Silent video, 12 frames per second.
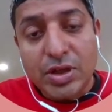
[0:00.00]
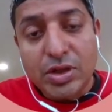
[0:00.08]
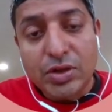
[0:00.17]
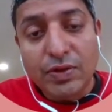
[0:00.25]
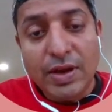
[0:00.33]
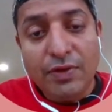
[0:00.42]

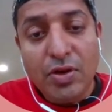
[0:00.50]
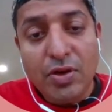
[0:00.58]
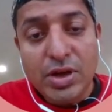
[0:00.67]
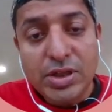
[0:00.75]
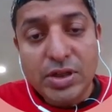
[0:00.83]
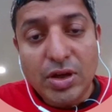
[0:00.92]
So we'll
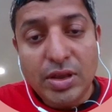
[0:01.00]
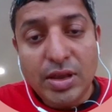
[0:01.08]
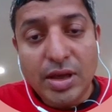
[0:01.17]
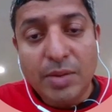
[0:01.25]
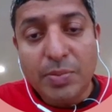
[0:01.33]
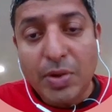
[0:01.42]
focus on
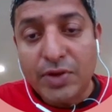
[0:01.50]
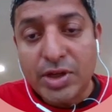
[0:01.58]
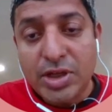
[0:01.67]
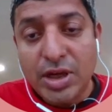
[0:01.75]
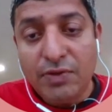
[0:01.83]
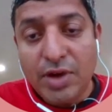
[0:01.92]
the
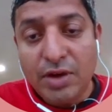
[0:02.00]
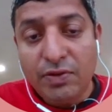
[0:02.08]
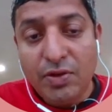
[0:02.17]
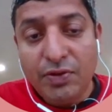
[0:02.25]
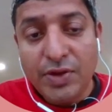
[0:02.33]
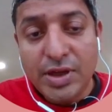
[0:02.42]
provisioning
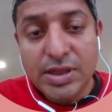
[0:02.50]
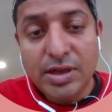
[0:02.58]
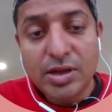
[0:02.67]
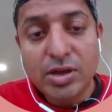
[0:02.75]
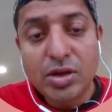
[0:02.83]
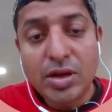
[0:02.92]
workflow first.
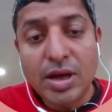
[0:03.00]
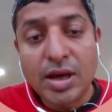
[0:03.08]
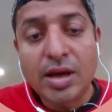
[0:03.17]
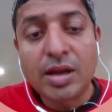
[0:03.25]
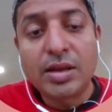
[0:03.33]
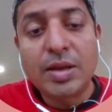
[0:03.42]

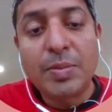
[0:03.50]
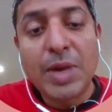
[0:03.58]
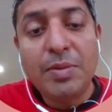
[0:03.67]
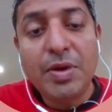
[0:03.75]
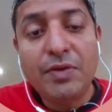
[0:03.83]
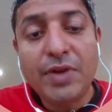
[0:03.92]
the
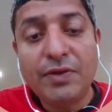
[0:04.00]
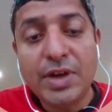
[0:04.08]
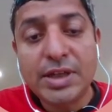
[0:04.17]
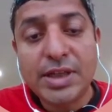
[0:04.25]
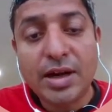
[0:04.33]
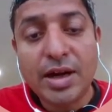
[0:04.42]
MedMorph
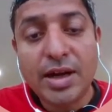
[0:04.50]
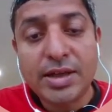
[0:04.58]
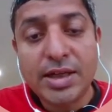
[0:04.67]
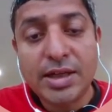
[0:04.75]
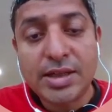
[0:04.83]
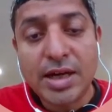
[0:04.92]
reference
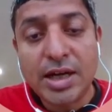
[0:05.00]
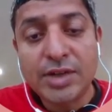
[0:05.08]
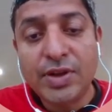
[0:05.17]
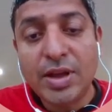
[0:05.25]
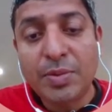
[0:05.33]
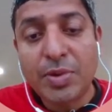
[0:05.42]
architecture starts
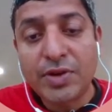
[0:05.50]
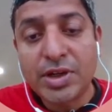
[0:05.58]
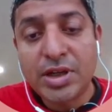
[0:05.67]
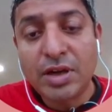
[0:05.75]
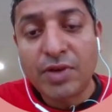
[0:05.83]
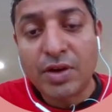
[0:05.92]
with a
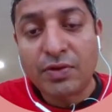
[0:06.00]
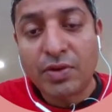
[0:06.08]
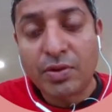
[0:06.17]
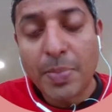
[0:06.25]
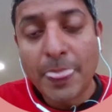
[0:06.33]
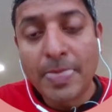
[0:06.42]
provisioning
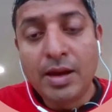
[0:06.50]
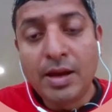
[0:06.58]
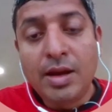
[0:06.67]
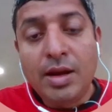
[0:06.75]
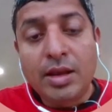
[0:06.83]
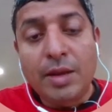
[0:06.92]
workflow.
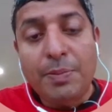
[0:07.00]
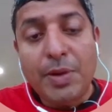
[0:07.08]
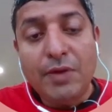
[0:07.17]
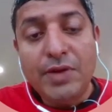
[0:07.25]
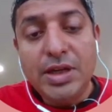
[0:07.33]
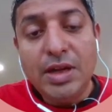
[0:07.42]
The
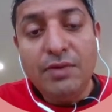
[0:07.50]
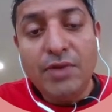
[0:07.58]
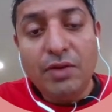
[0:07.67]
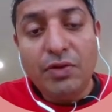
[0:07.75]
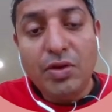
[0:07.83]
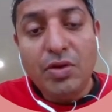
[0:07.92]
provisioning
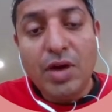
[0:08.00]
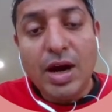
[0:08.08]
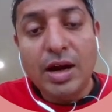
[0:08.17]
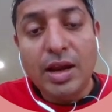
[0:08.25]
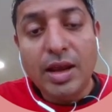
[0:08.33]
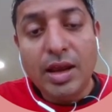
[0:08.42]

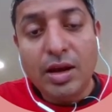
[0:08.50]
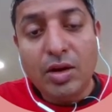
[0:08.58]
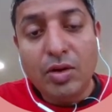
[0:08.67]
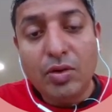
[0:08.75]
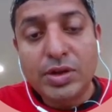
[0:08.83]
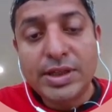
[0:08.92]
workflow
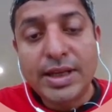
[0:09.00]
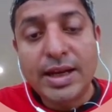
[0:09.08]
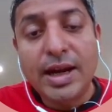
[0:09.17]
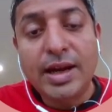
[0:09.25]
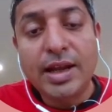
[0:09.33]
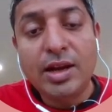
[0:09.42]
includes
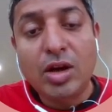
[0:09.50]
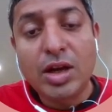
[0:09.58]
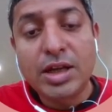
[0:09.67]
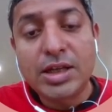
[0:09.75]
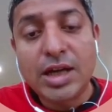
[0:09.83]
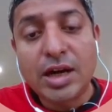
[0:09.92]
creating
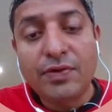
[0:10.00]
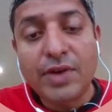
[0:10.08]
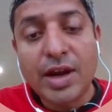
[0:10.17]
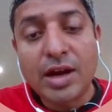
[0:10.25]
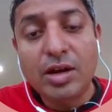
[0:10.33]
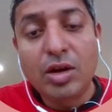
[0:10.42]
knowledge
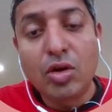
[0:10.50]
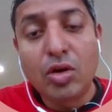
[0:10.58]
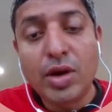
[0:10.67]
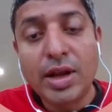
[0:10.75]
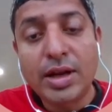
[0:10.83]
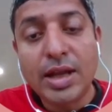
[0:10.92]
artifact,
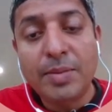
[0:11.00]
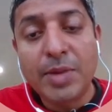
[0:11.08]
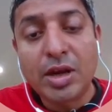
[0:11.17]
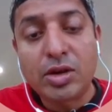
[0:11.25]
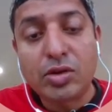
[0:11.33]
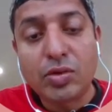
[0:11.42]
loading them
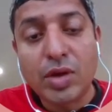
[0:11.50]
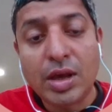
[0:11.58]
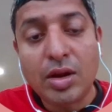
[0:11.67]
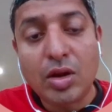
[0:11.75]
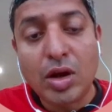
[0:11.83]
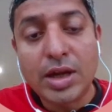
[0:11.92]
into
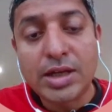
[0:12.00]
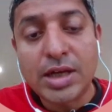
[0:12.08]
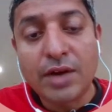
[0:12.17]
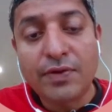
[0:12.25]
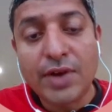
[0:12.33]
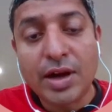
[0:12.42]
knowledge
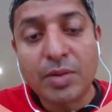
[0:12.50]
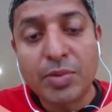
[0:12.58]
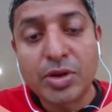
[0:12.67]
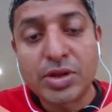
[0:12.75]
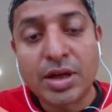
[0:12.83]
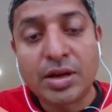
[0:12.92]
artifact
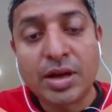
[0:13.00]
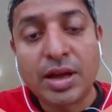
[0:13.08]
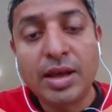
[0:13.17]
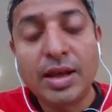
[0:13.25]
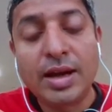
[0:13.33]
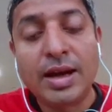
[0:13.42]

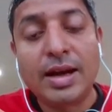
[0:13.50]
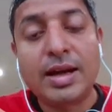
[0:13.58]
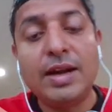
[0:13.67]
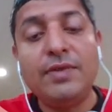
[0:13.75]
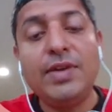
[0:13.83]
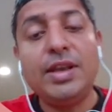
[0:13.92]
repository,
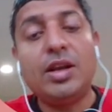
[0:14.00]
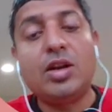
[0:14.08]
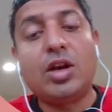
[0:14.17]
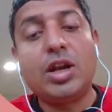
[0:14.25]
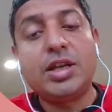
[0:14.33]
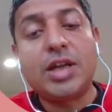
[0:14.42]
retrieving the
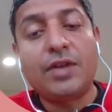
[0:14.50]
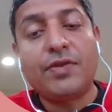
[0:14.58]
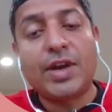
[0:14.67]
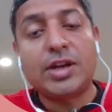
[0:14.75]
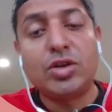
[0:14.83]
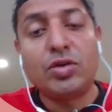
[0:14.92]
knowledge
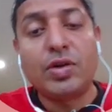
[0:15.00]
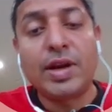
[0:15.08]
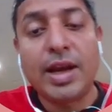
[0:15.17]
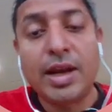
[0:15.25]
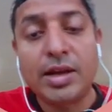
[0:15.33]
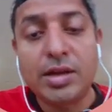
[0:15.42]
artifacts to
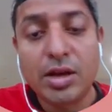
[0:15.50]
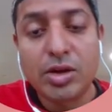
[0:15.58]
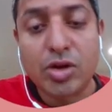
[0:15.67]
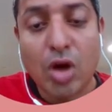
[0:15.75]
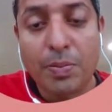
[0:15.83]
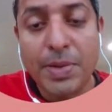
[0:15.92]
create
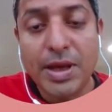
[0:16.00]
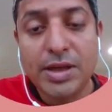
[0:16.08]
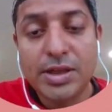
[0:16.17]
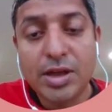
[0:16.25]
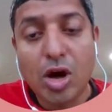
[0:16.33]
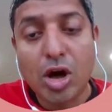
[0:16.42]

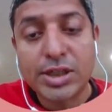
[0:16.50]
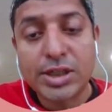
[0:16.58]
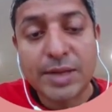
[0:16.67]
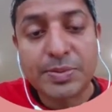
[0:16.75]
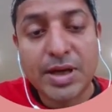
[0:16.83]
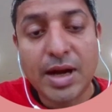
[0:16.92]
topics or
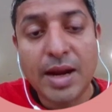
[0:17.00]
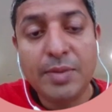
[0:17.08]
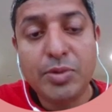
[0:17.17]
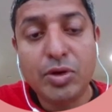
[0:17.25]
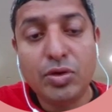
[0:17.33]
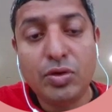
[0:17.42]
subscribe
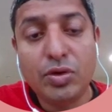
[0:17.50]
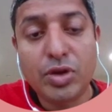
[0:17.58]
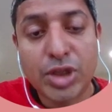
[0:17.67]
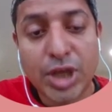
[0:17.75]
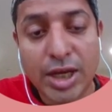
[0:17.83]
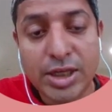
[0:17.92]
to
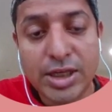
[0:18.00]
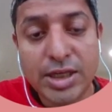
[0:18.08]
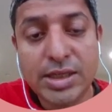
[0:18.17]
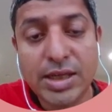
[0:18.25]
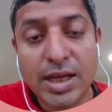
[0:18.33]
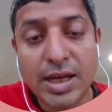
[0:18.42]

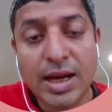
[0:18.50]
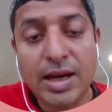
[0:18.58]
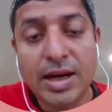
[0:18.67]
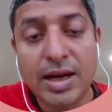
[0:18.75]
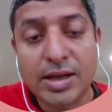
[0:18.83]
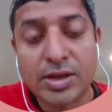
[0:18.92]
changes in a
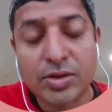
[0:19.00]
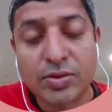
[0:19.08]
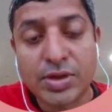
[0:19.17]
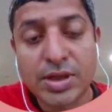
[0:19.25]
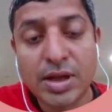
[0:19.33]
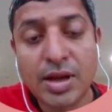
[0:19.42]
data
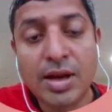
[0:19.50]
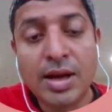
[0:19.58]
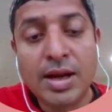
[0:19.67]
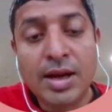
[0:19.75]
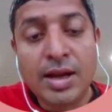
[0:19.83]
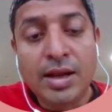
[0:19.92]
source.
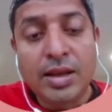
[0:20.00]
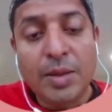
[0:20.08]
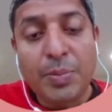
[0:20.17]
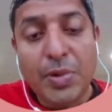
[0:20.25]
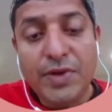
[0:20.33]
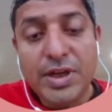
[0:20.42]
The
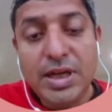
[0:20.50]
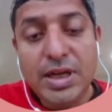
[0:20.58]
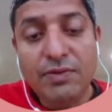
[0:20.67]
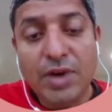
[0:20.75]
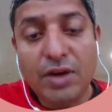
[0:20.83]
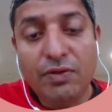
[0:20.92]

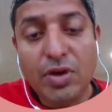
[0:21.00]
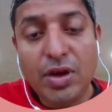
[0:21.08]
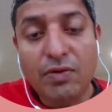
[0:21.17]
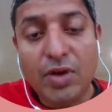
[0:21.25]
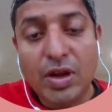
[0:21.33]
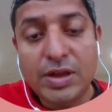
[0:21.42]
provisioning workflow
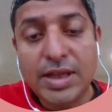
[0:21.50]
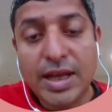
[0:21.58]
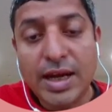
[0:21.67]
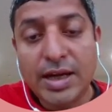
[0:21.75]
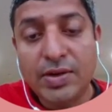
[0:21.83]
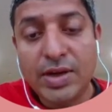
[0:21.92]
involves the
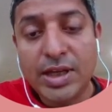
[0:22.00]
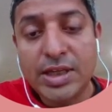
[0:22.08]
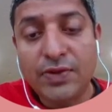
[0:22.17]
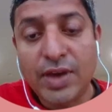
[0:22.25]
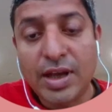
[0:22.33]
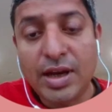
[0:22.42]

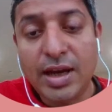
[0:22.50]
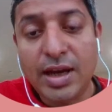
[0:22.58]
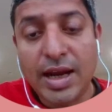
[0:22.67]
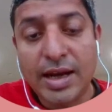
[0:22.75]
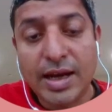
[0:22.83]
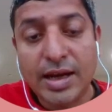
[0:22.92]
activities wherein
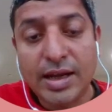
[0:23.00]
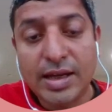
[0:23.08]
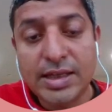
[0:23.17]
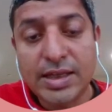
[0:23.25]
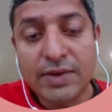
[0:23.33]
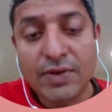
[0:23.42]
a data
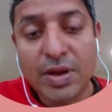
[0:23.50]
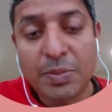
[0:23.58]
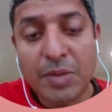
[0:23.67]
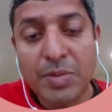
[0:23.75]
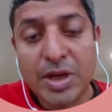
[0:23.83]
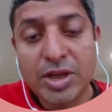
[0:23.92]
receiver
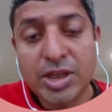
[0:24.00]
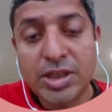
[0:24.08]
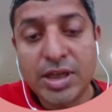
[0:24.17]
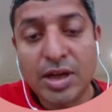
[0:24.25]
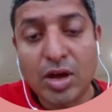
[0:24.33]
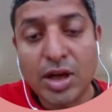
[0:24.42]
publishes
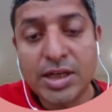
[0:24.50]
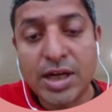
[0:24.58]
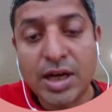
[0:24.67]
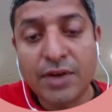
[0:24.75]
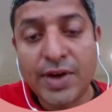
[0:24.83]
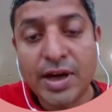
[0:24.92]
a knowledge
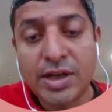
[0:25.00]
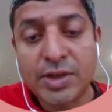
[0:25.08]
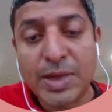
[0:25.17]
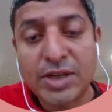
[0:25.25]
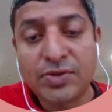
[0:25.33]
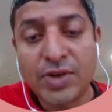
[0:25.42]
artifact
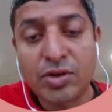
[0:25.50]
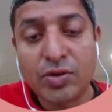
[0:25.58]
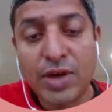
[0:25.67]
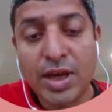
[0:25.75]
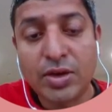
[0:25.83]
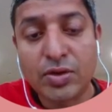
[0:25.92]
specific to
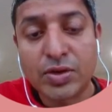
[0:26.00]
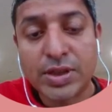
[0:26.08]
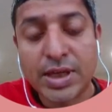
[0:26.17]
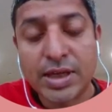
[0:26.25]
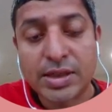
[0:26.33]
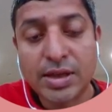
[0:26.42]
a use
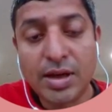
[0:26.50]
case.